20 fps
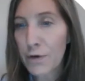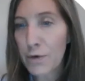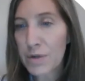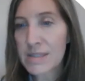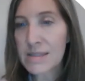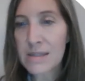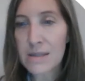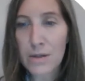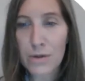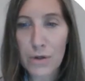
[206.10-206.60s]

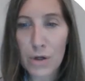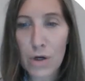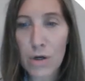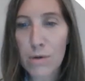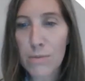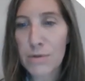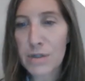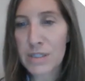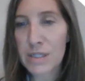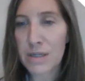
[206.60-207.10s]
focusing on
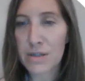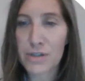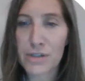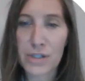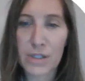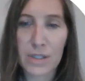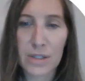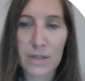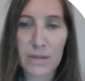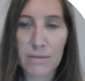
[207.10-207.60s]
harm
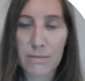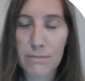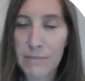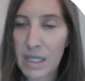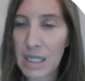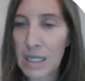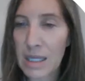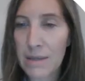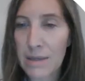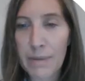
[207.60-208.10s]
reduction,
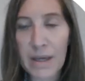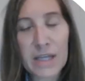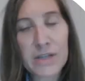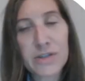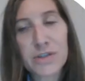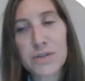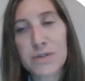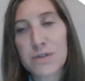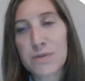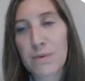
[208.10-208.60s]
meeting
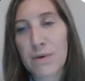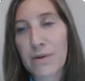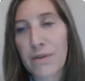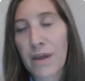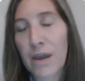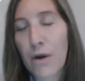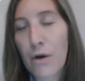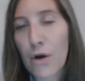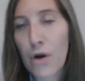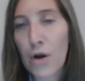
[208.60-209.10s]
patients where
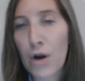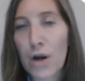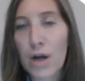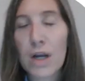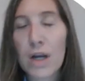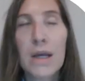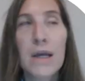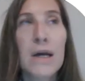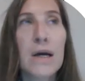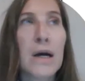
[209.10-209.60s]
they
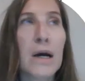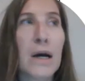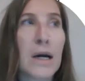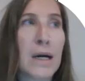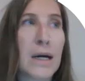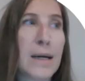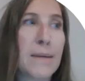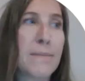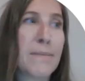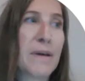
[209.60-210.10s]
are.
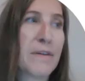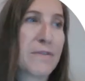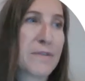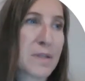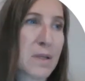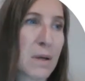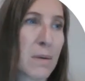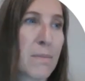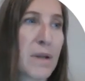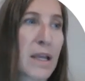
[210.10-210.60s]
If
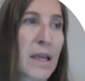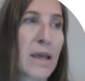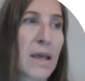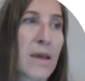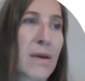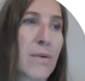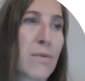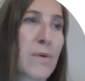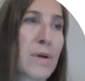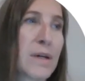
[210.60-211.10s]

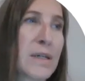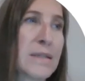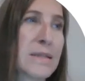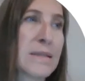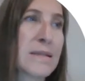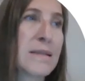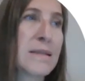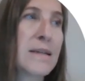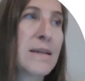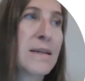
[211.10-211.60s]
somebody
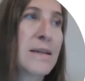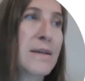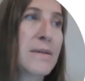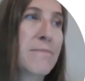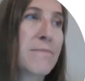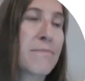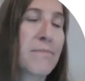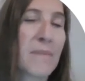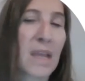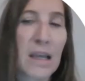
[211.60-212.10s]
was
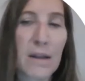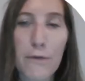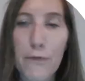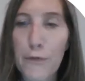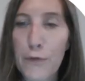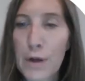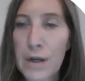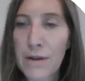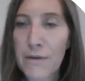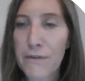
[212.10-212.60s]
in
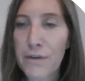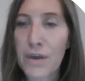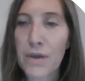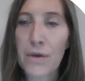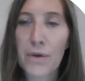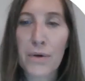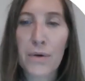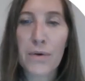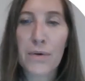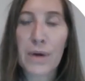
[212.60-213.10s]
front of
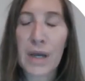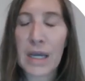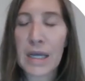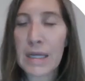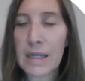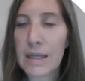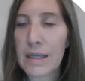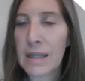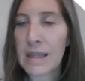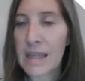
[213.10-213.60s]
you
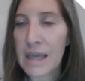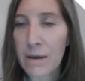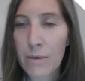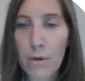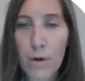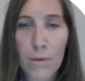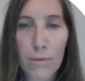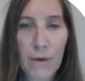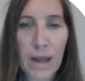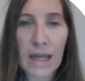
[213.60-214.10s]
and they
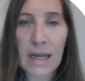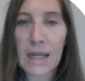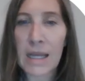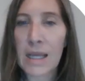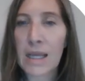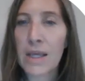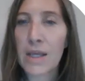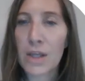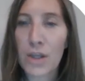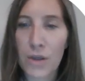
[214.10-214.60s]
were
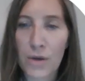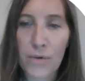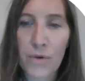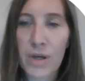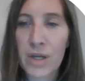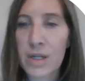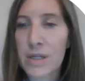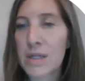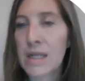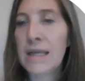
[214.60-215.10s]
ready, you
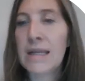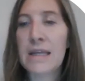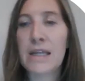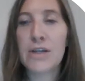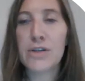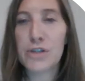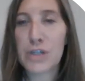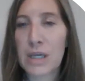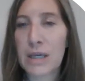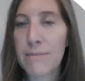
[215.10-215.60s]
could
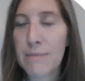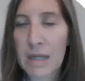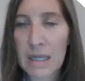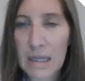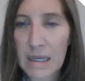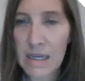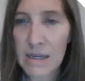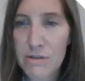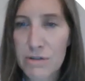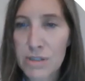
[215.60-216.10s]
initiate
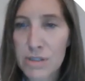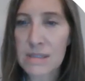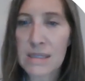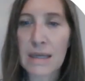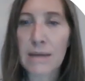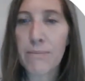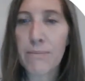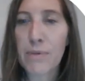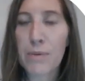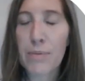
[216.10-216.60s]
medications
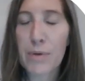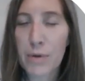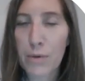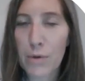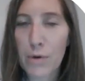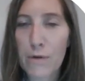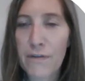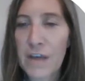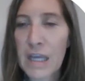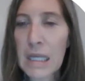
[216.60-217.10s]
like
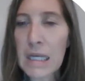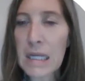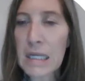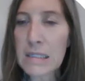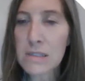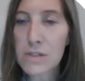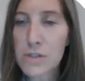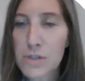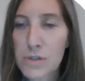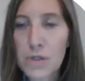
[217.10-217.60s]
buprenorphine
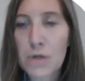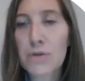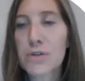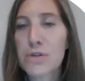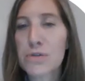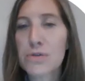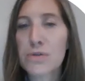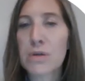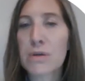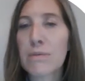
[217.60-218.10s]
and start
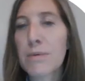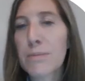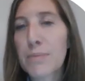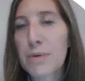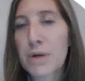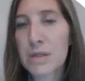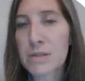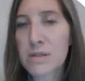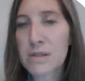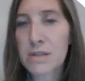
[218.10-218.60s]
the treatment
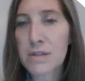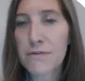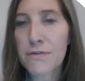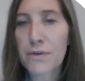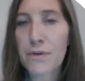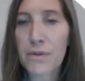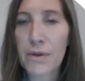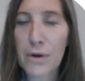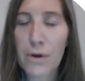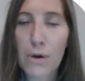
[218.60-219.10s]
process
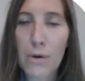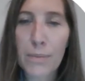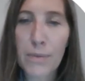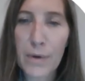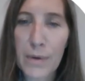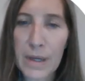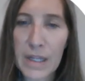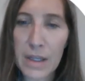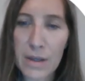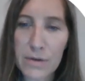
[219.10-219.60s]
for their
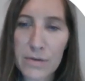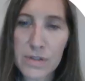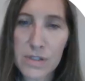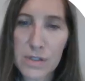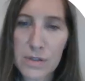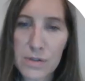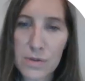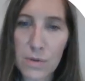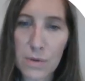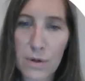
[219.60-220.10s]
opioid use
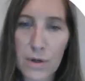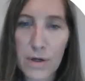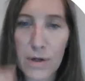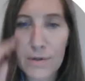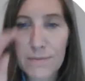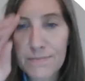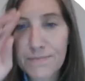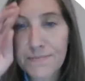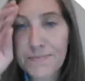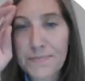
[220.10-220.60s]

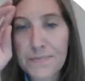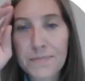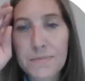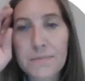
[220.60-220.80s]
disorder.